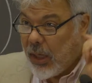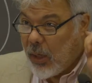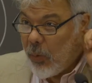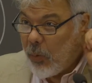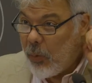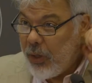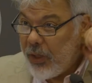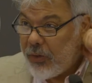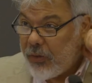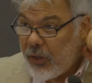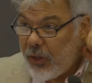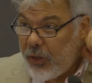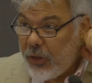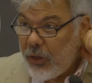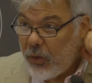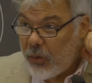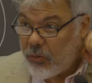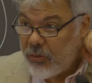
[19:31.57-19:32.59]
with
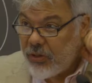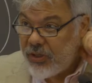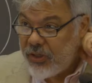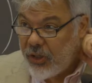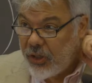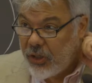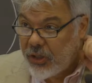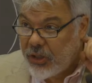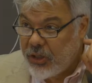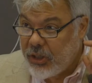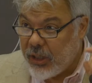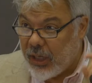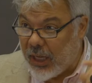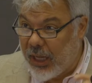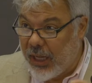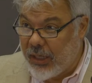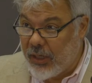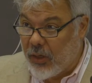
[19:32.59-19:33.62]
your research,
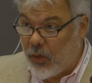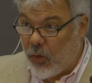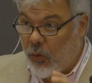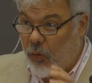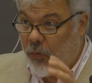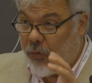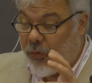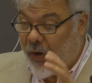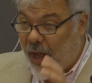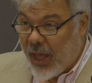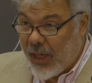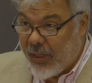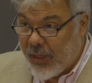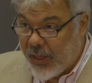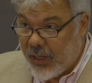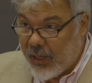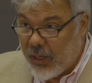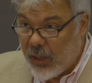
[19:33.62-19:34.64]
and on
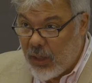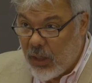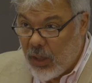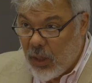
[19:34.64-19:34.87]
Friday